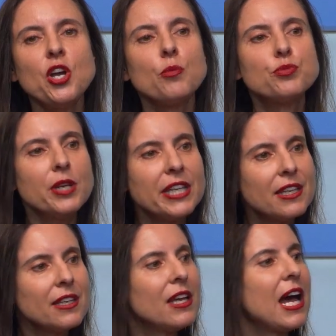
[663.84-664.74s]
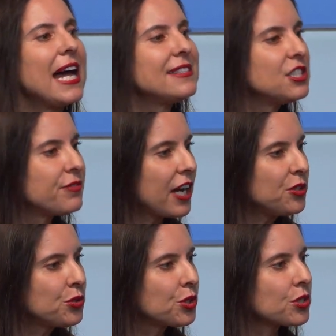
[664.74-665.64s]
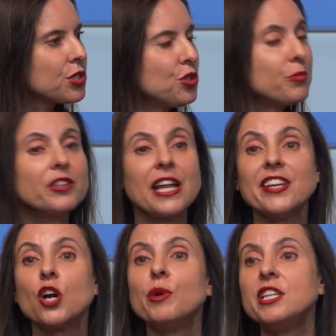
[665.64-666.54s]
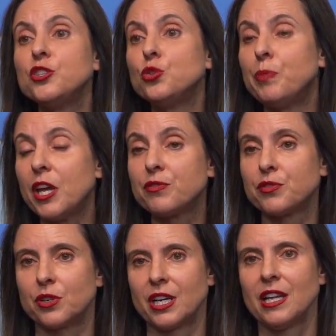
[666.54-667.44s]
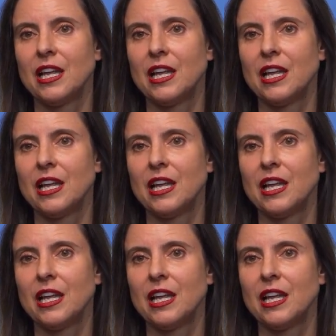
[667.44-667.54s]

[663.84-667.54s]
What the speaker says: we are bringing added value to consumers that they are ready to pay for.